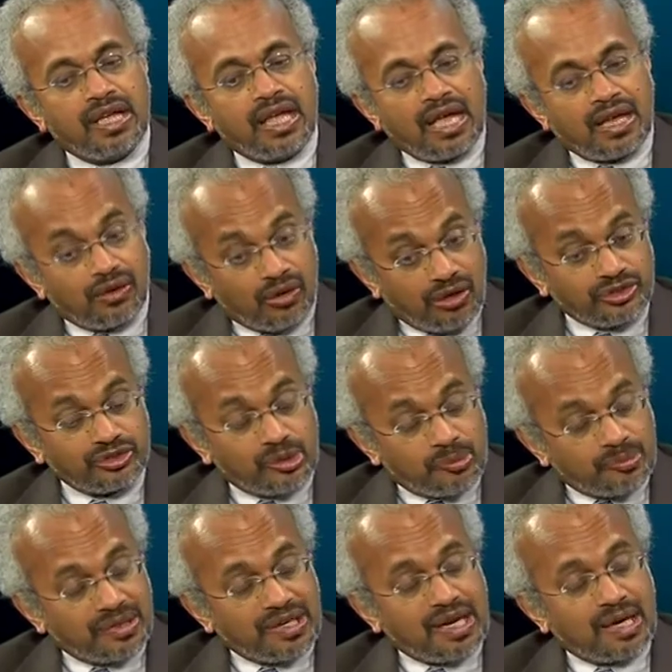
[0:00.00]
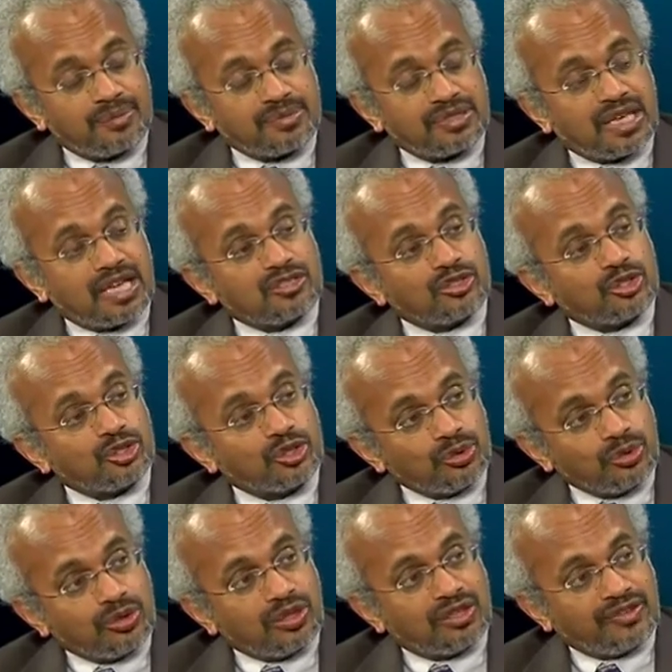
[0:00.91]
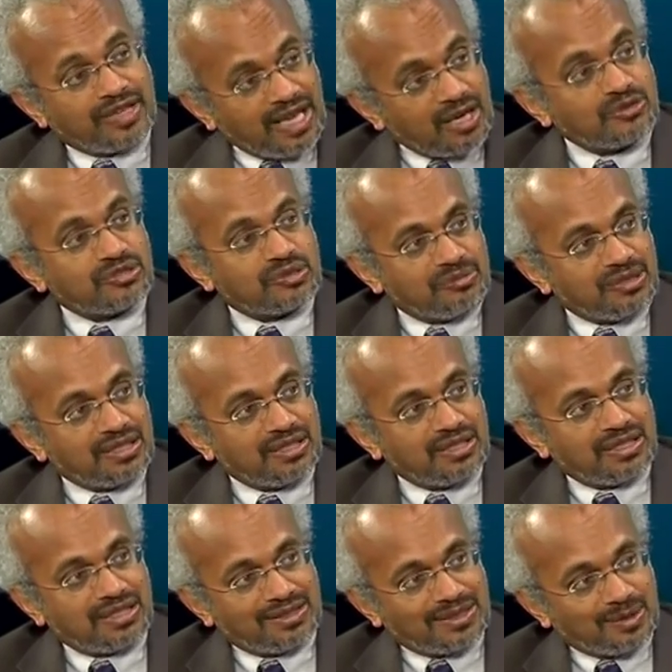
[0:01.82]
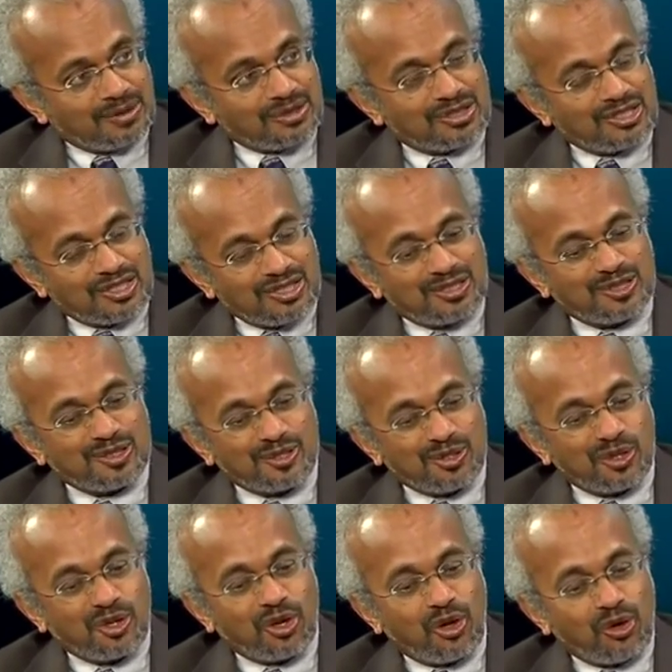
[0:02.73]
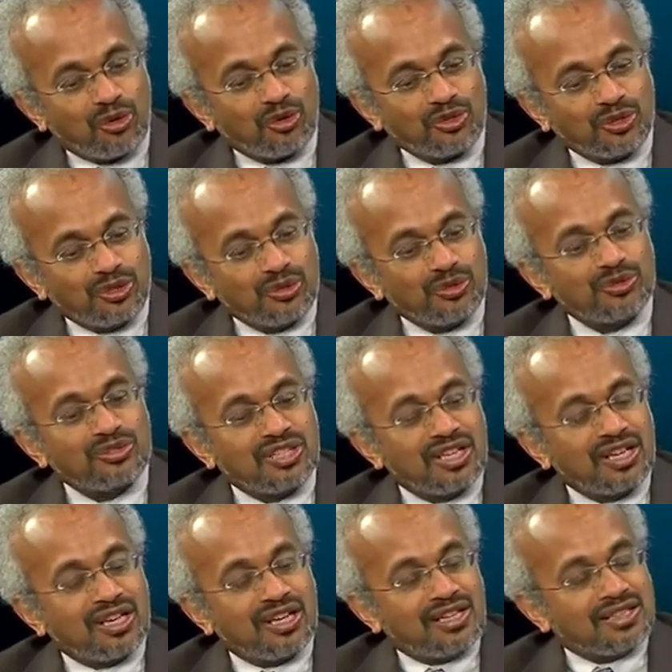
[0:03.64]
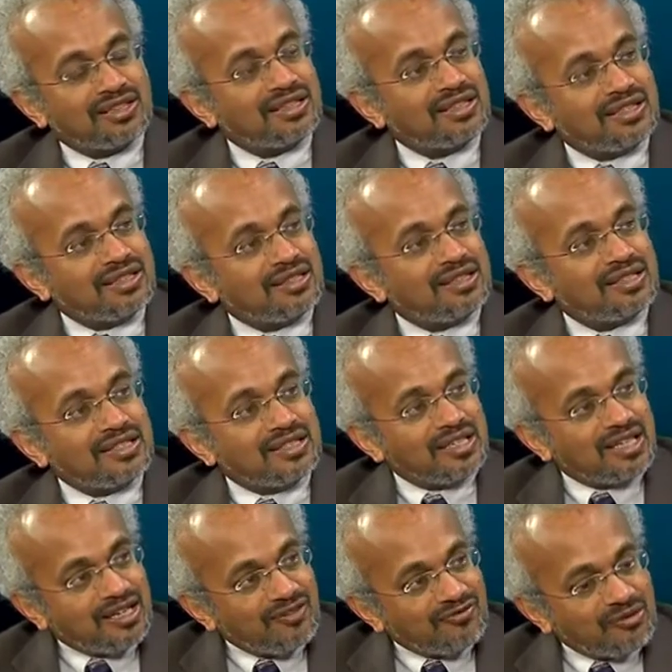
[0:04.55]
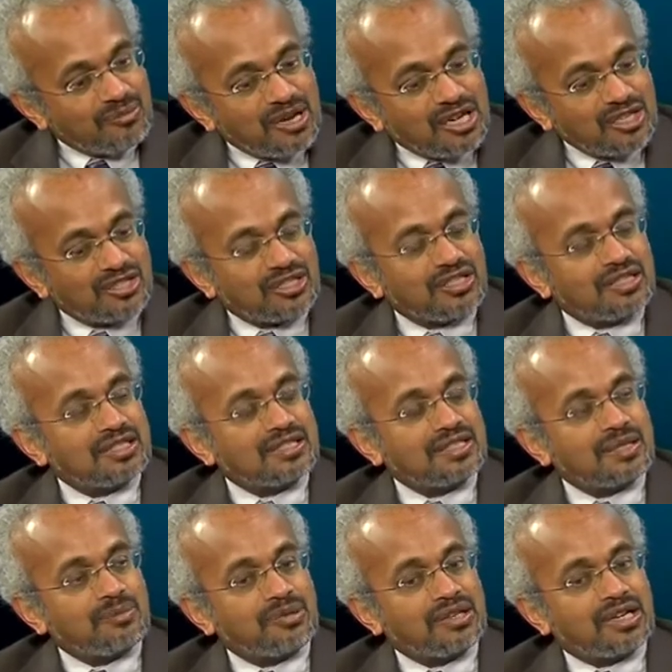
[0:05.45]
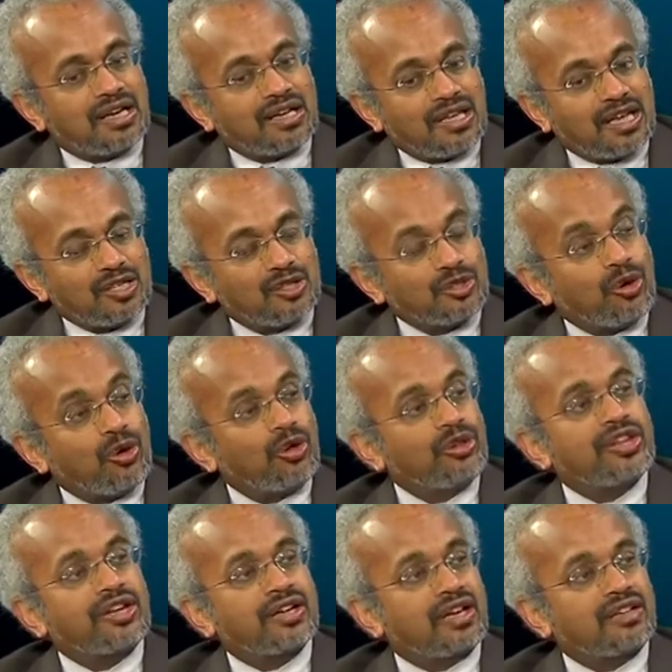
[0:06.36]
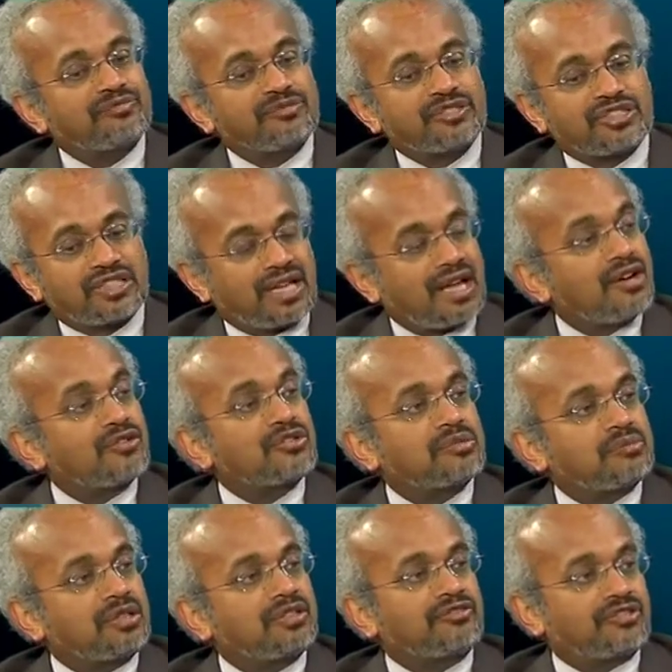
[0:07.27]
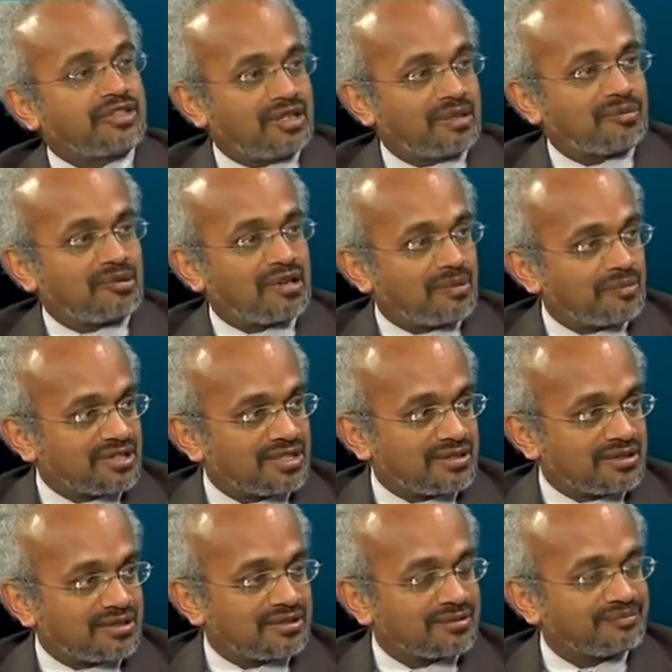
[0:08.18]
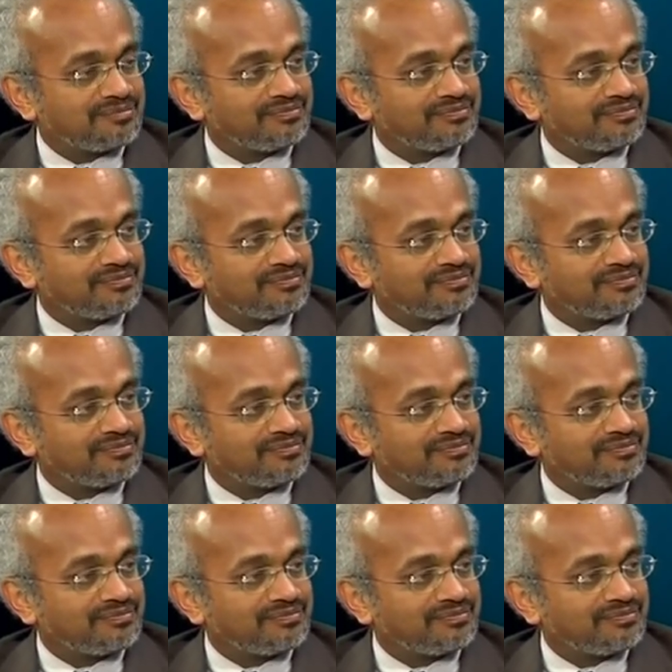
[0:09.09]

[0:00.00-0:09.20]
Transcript: And also perhaps as a tool of accountability that citizens could use the, the information in the CPIA to hold their governments accountable for their promises.